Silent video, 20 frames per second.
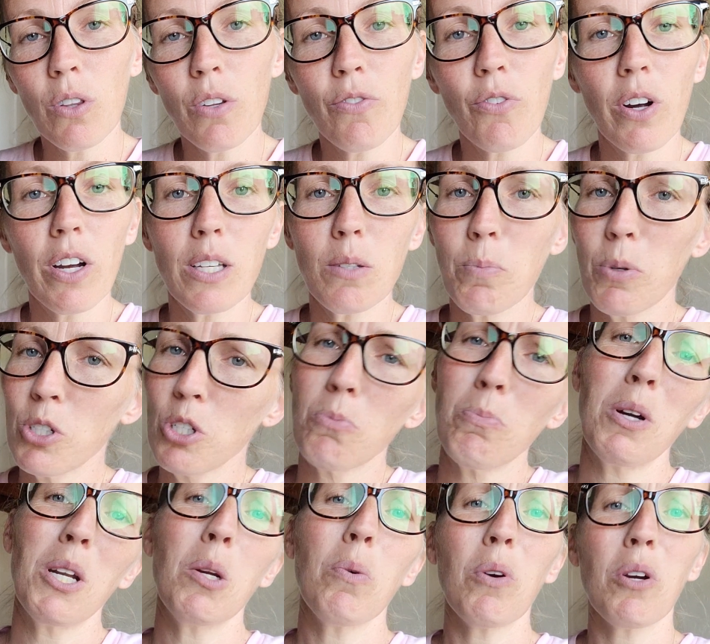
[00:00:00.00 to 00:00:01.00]
heard the phrase, put your
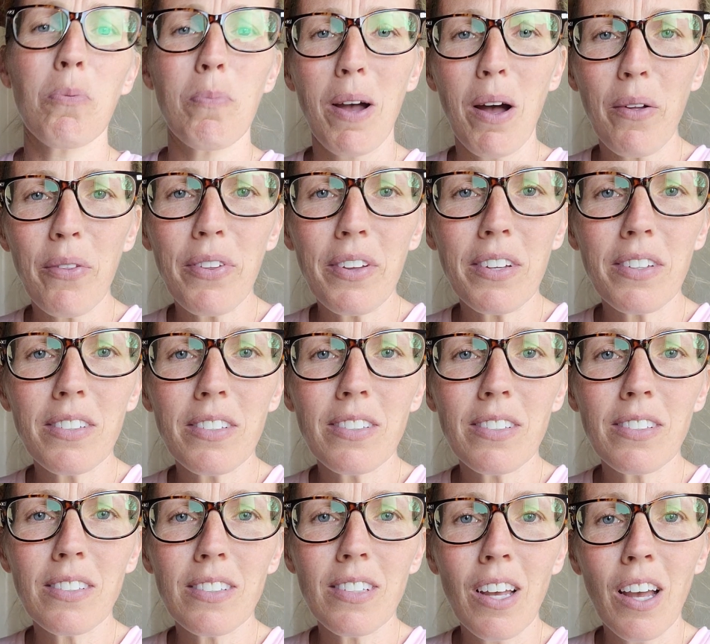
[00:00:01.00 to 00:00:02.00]
money where your mouth
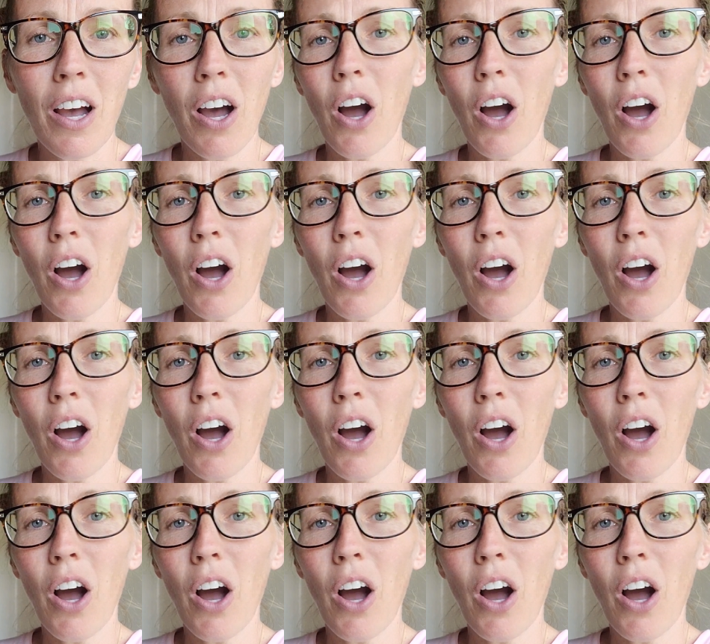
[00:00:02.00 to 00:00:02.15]
is?